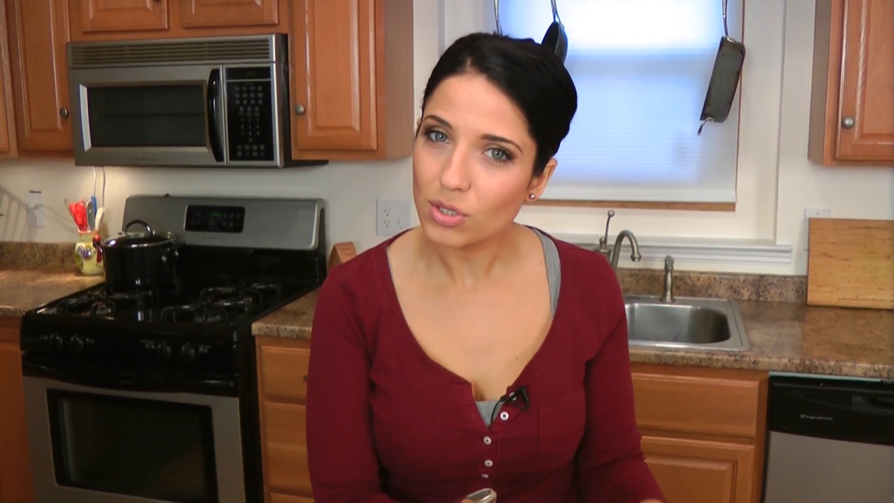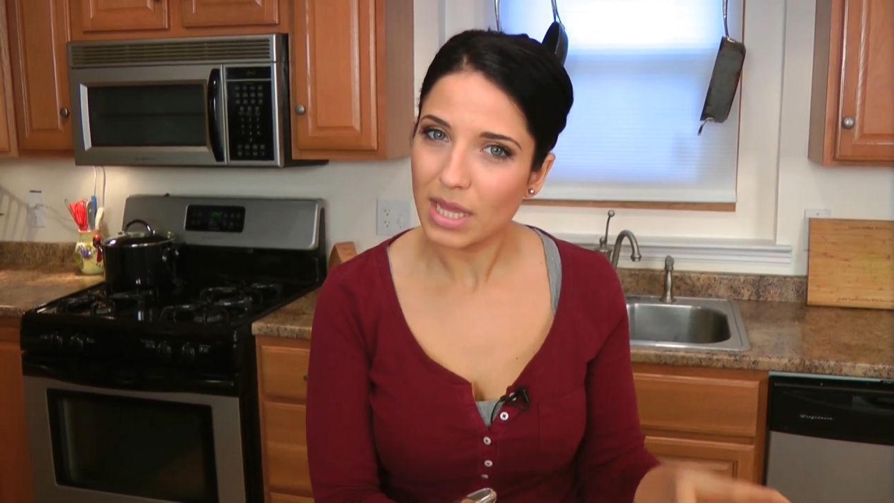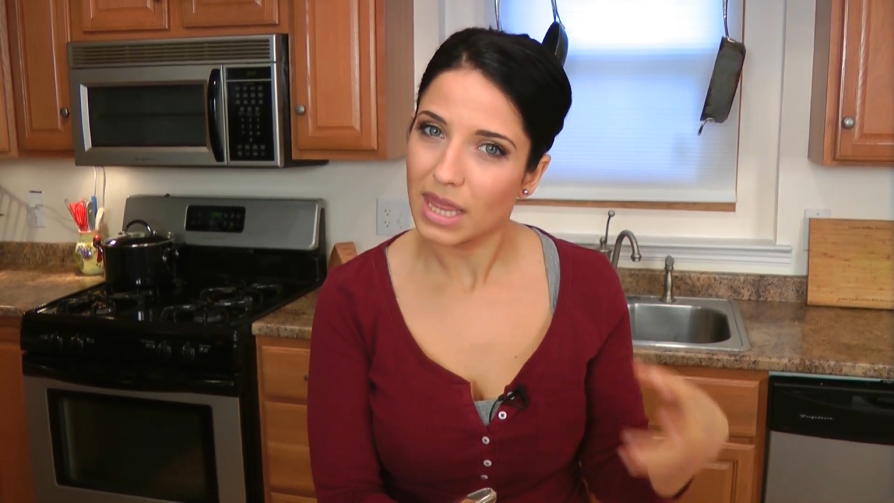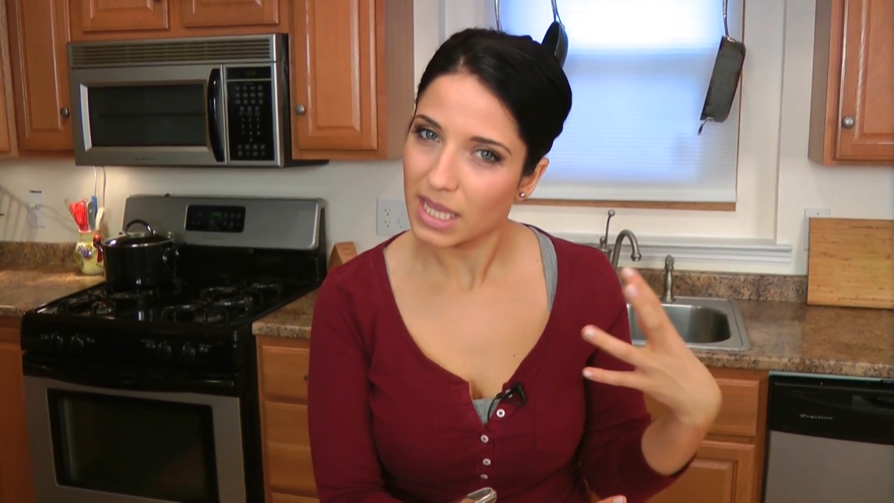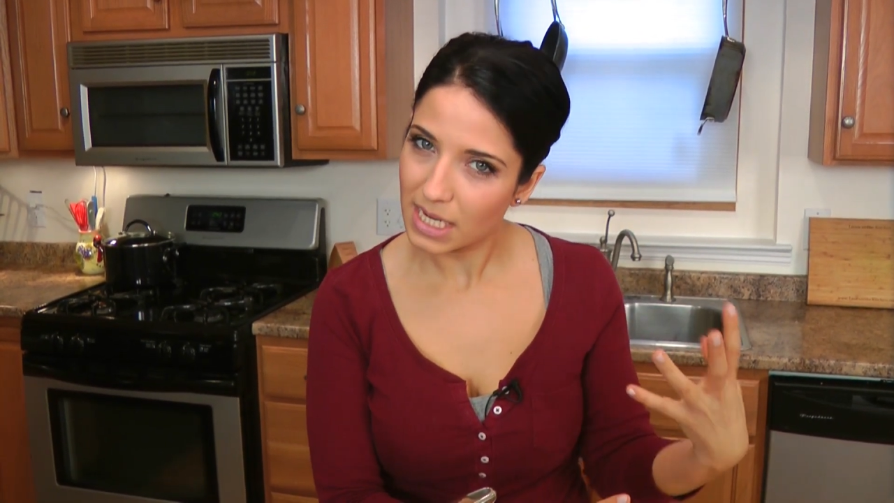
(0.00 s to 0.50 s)
till
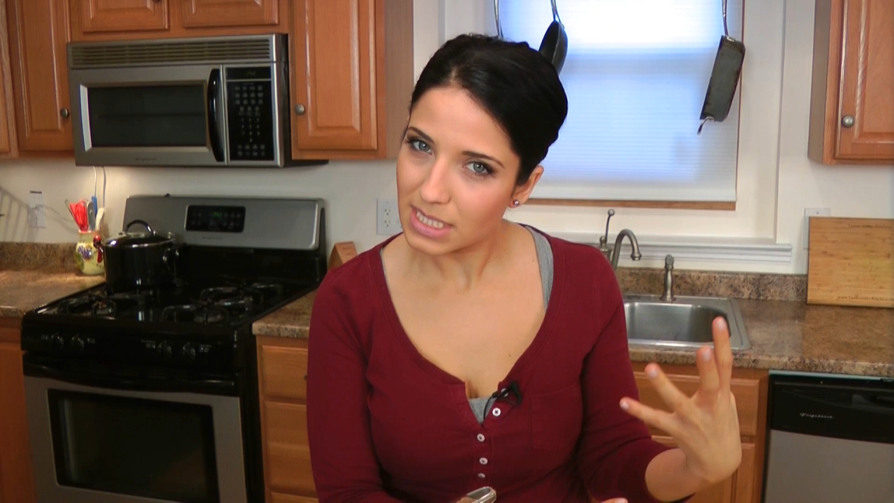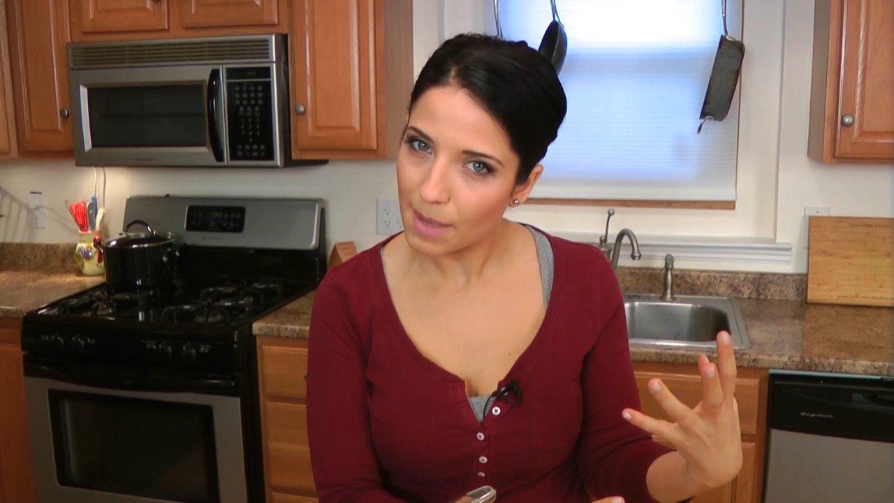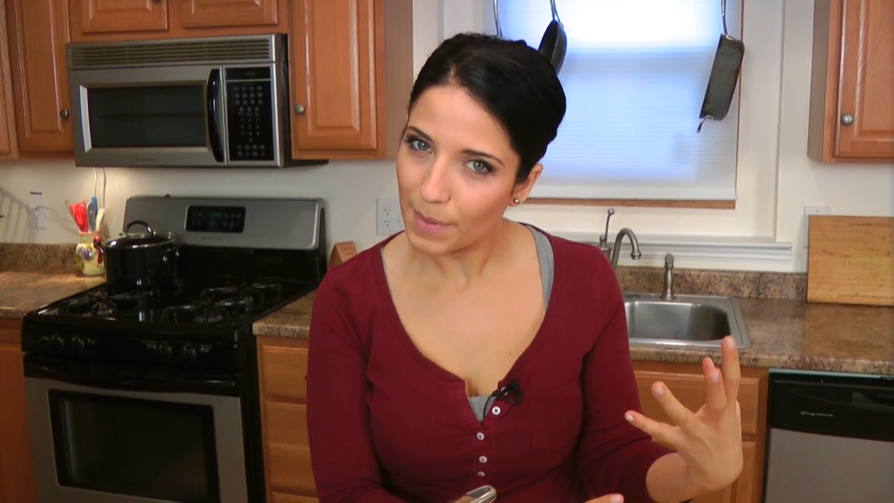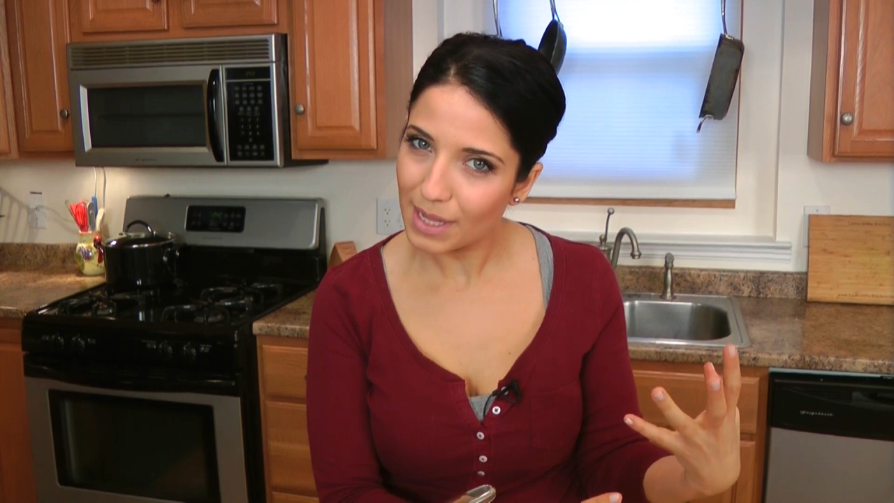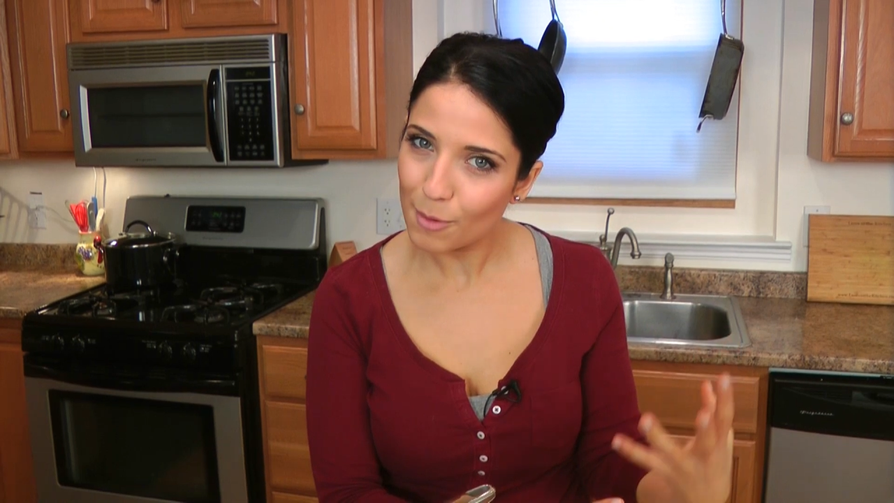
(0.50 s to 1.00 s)
it thickens
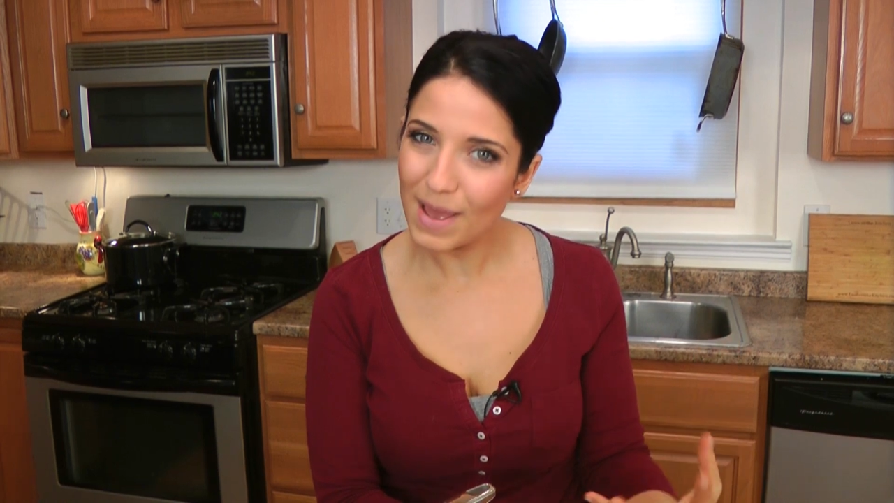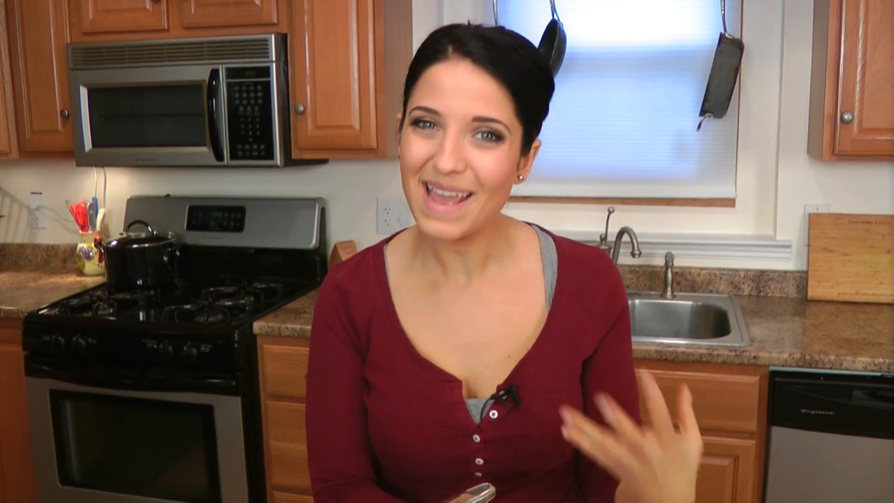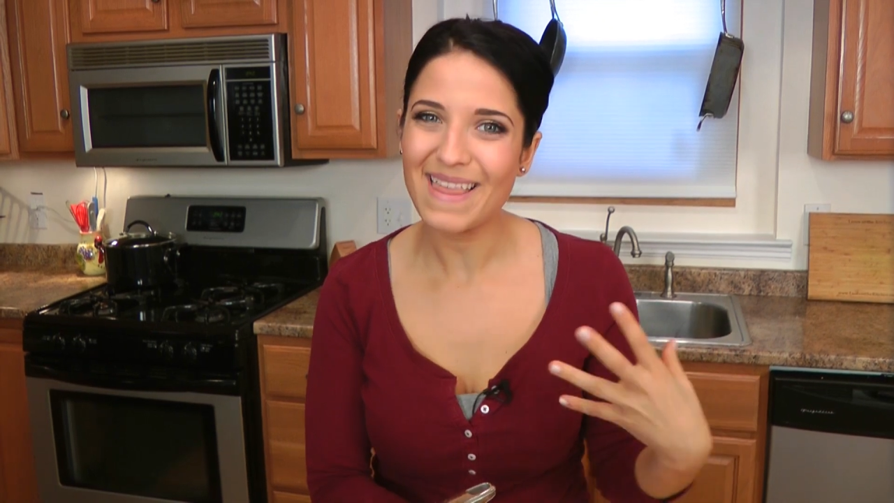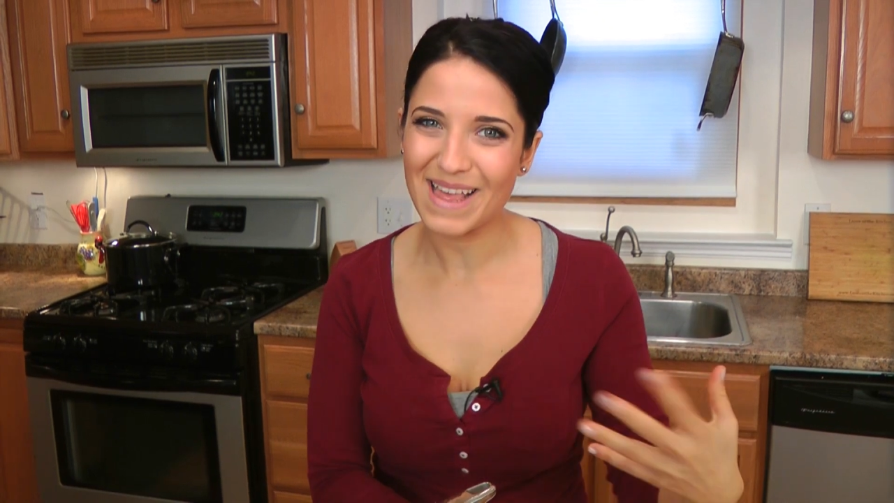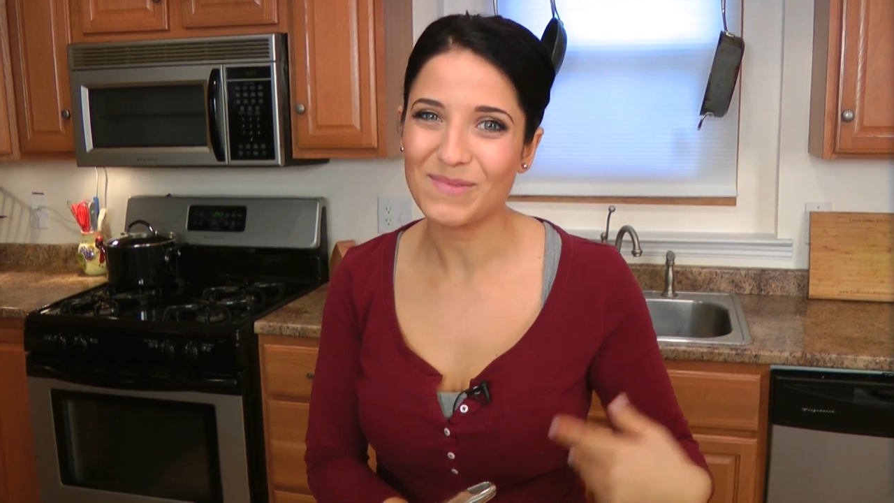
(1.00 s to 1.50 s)
up a little
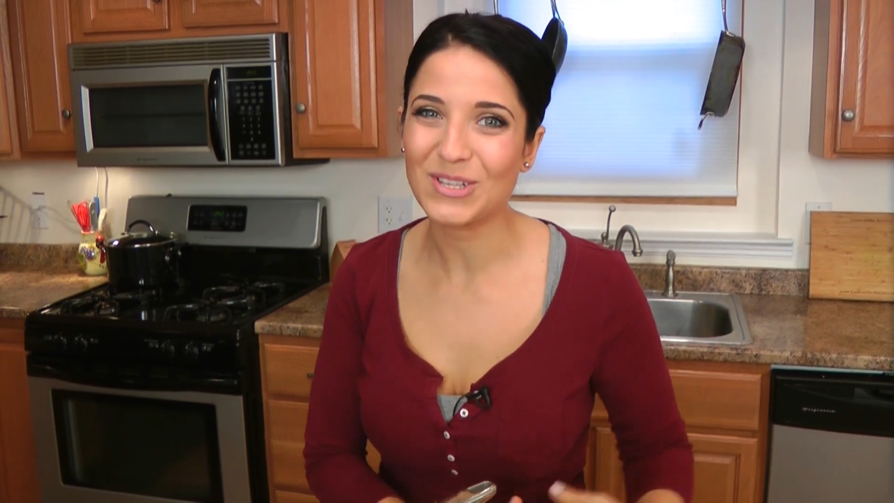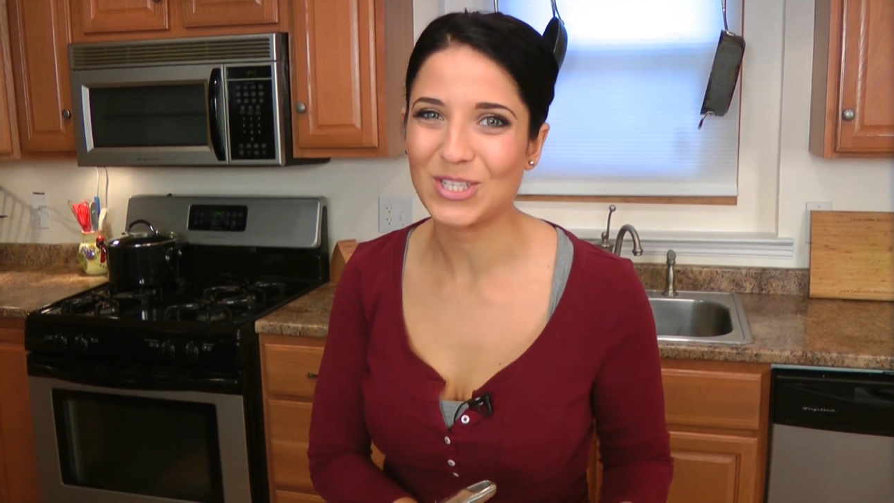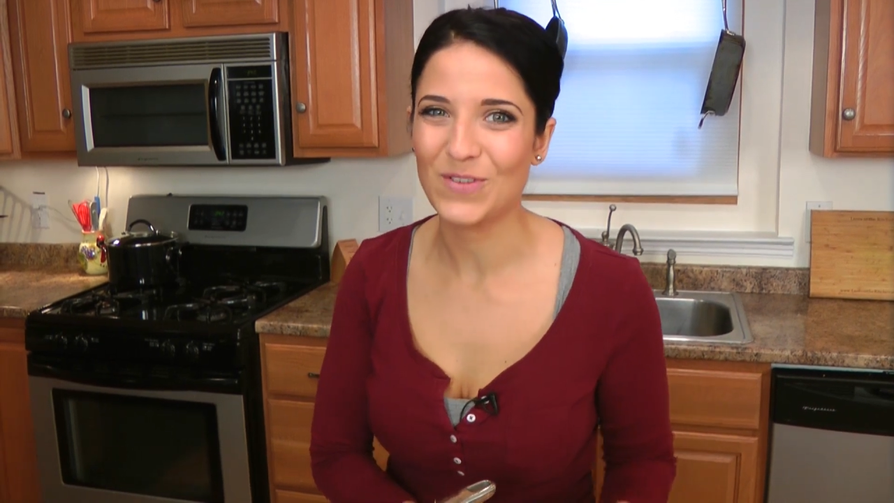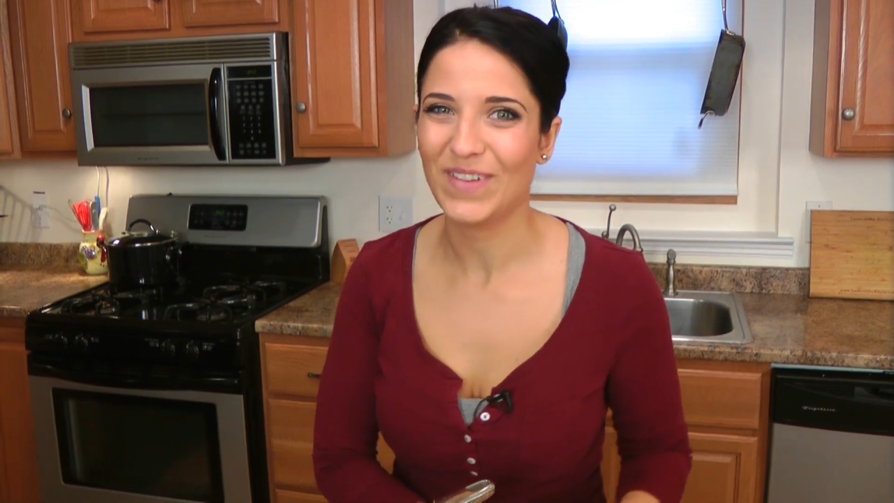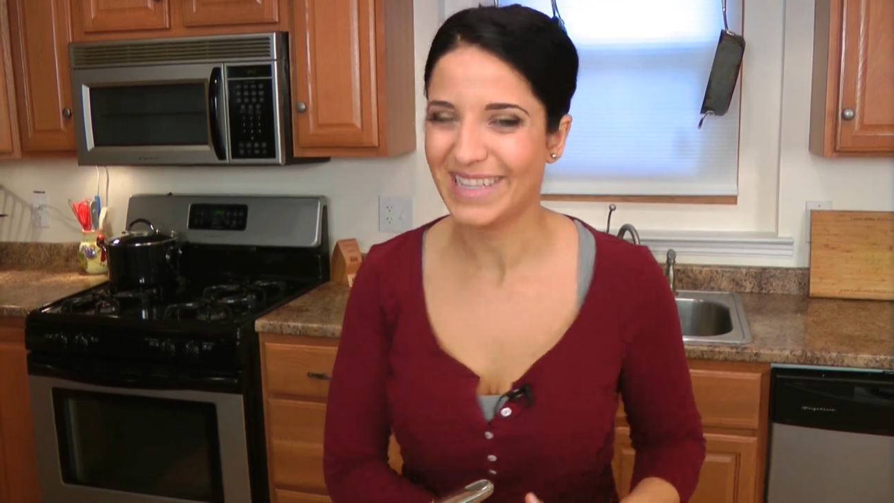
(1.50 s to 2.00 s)
bit and then we'll
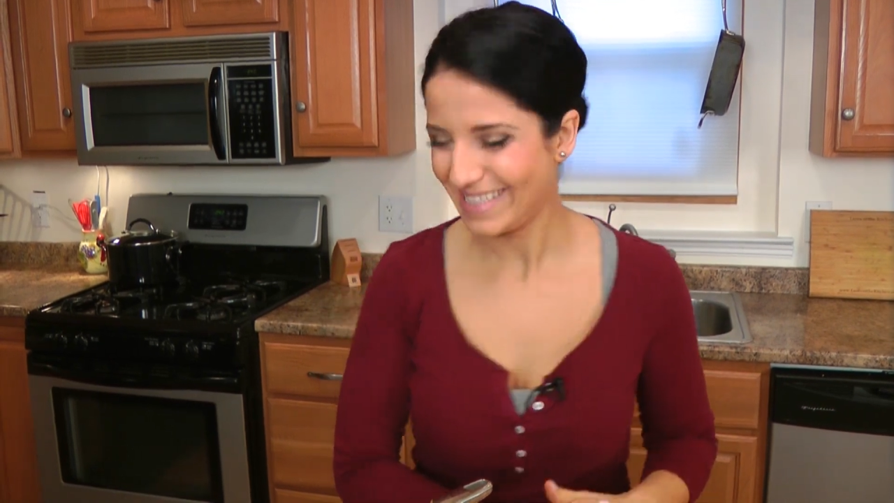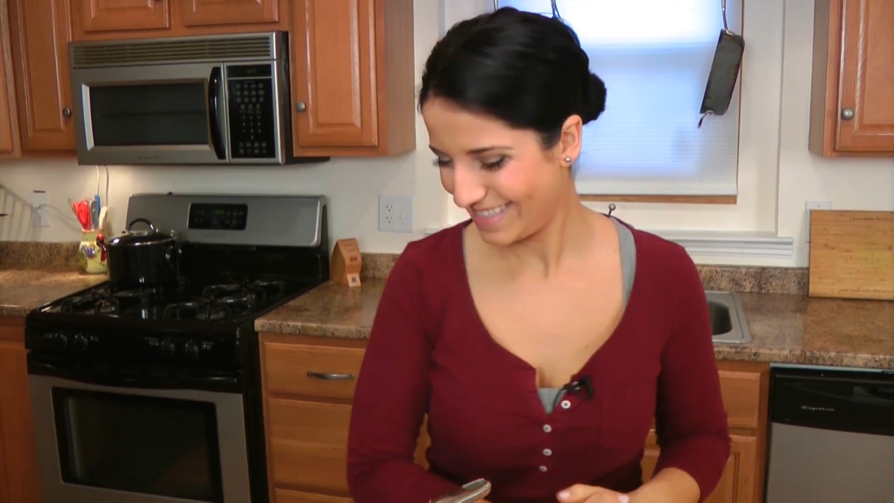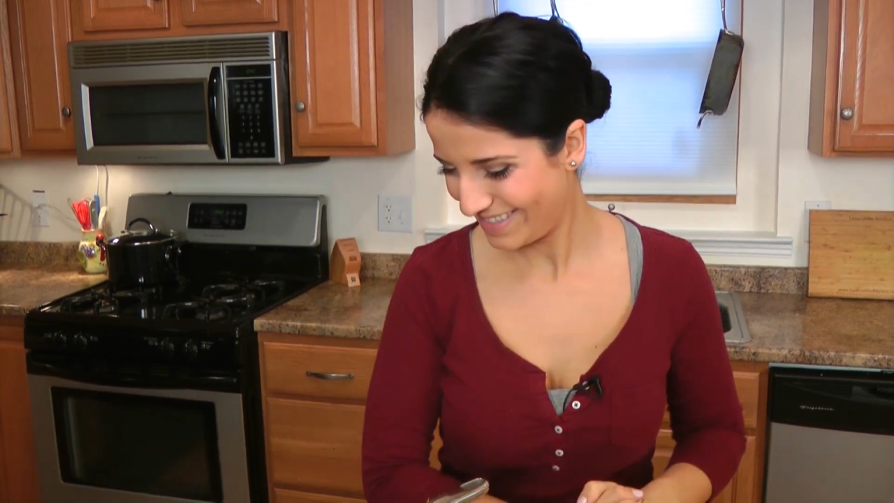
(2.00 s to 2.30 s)
serve it.